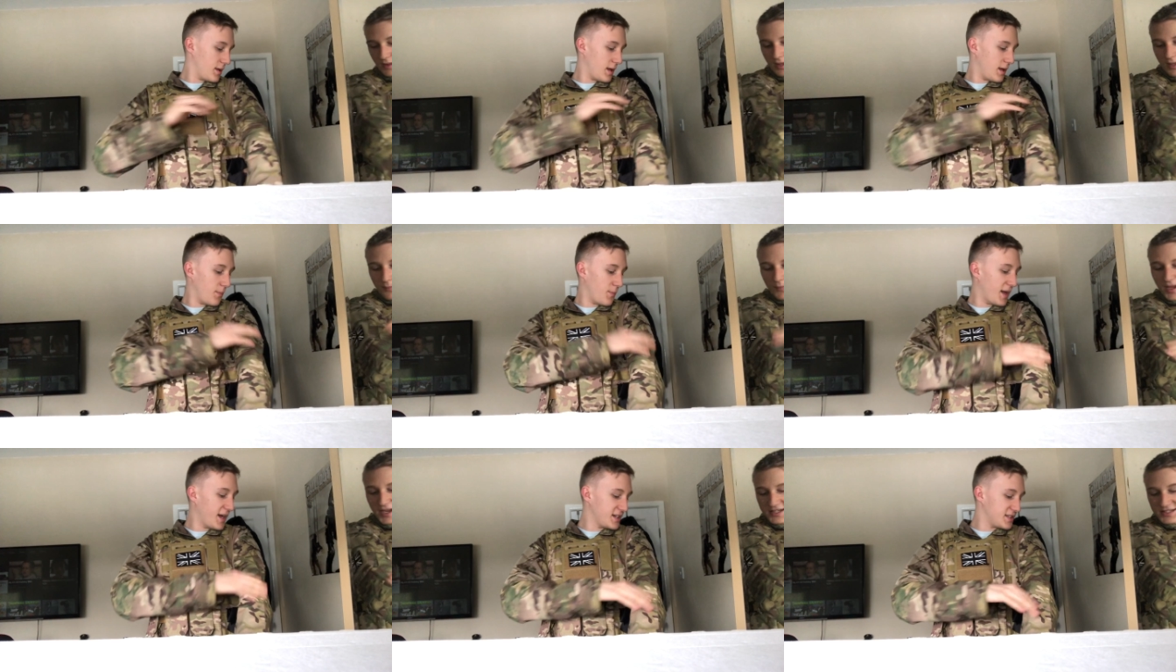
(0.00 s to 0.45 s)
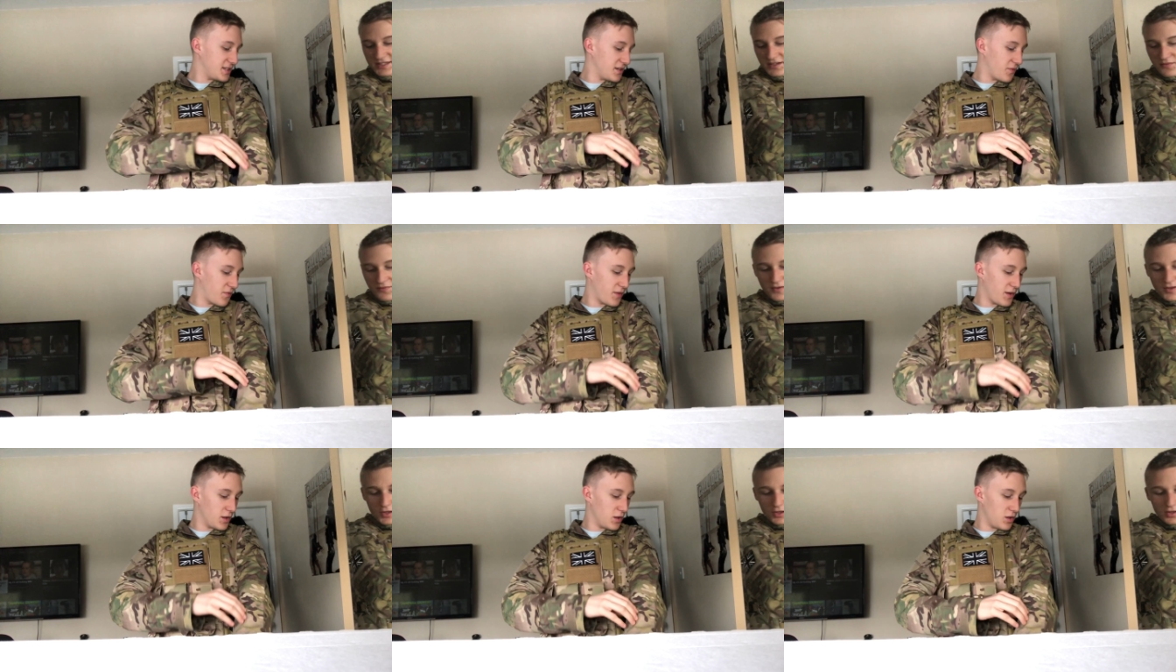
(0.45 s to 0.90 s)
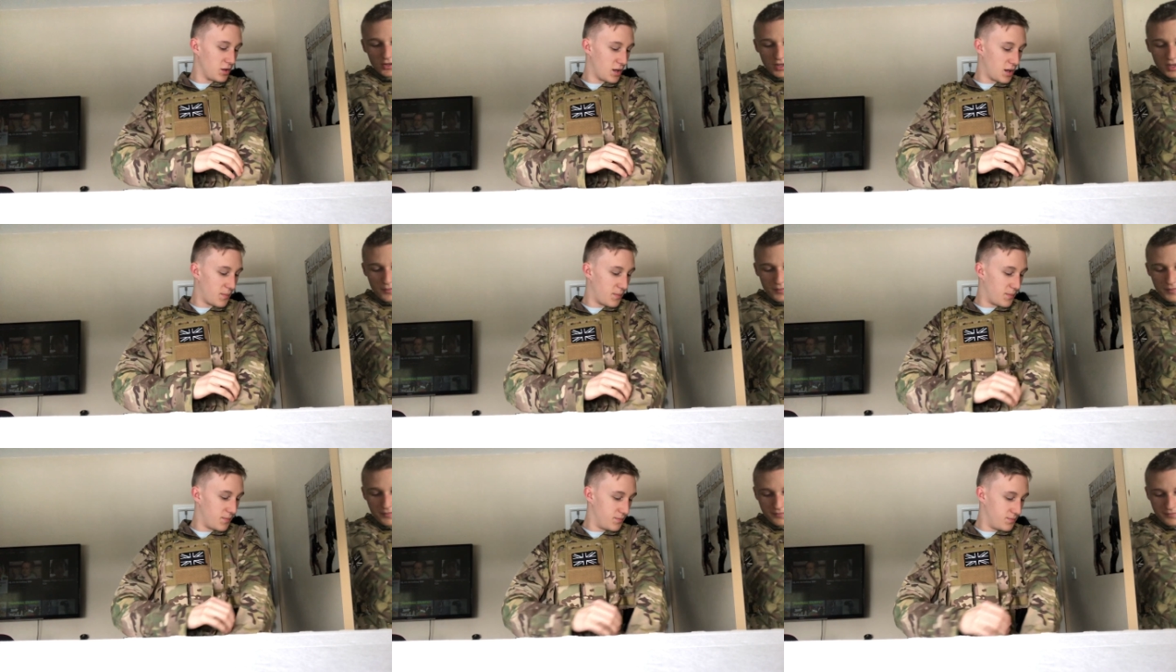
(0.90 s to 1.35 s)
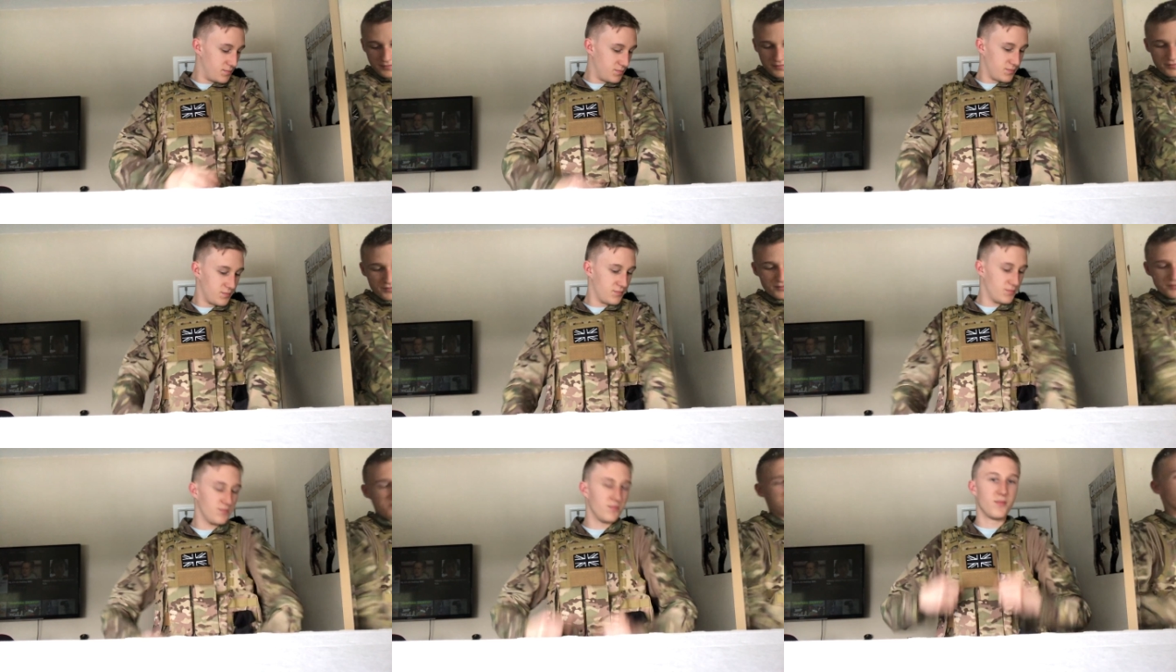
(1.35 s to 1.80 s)
it makes it feel a lot
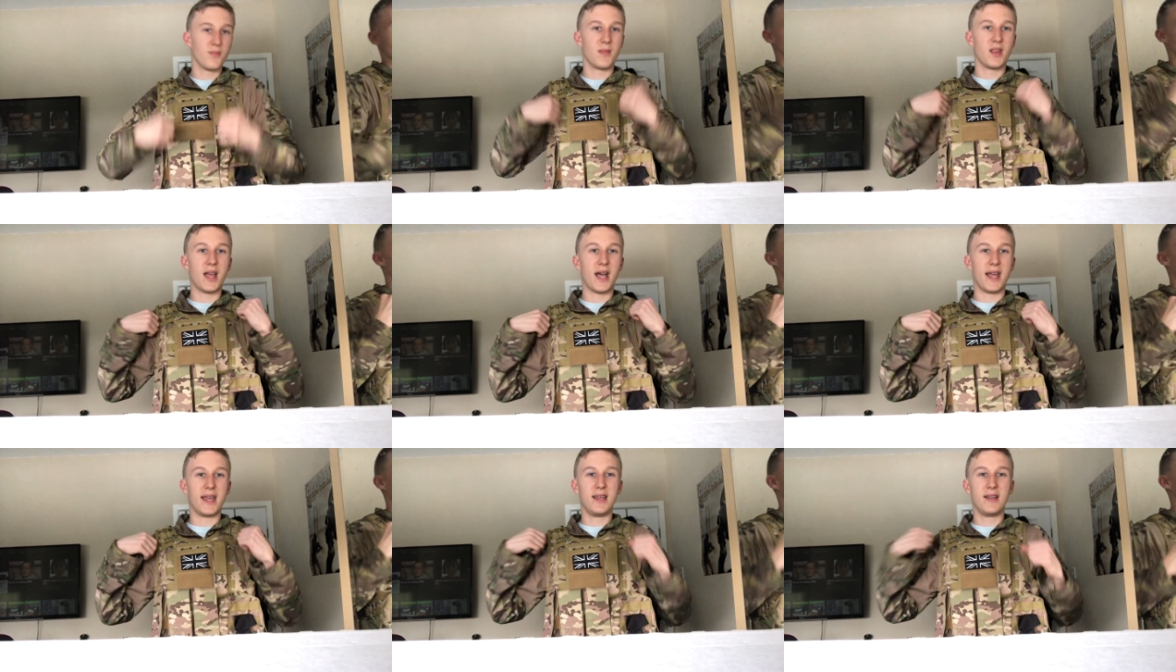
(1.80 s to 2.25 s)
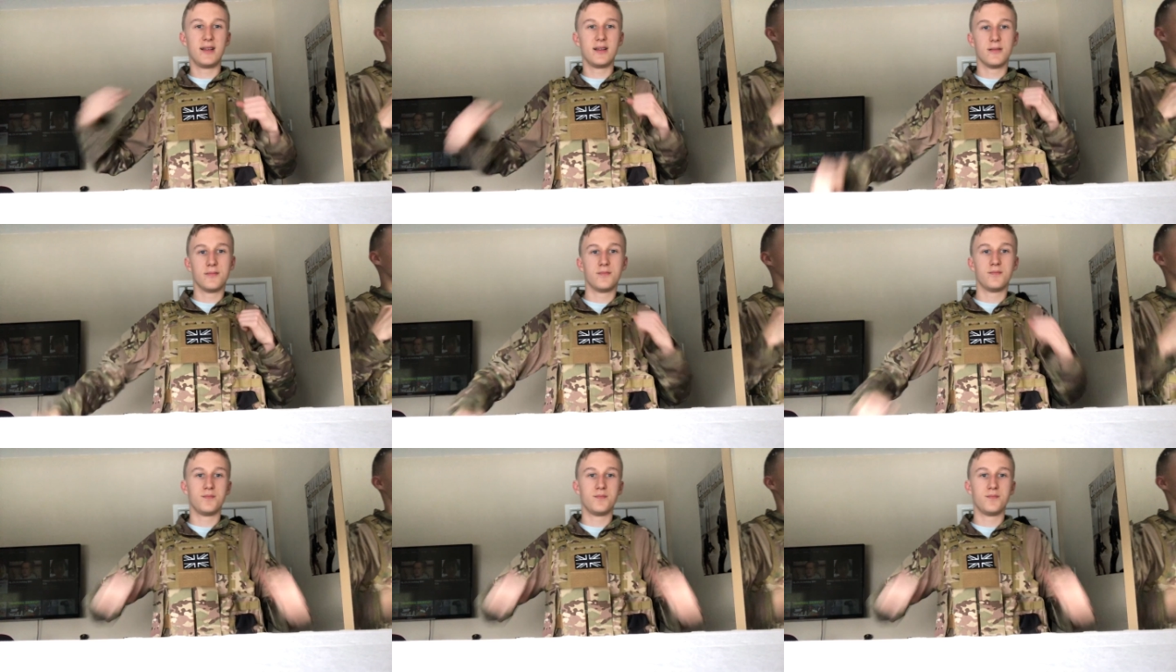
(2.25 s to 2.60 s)
like